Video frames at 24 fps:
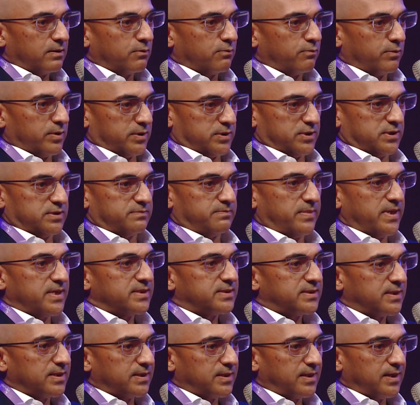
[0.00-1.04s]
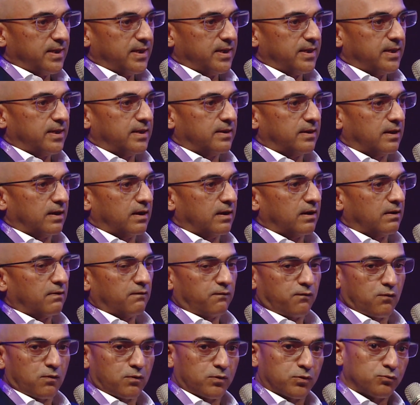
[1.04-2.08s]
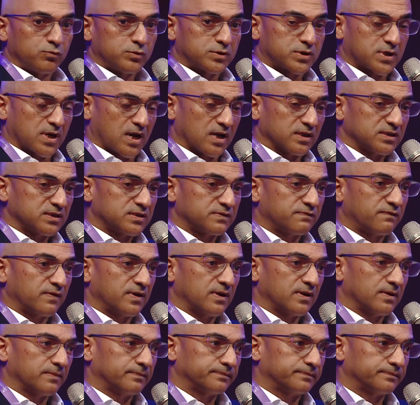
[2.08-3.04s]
which is basically for crew transfer.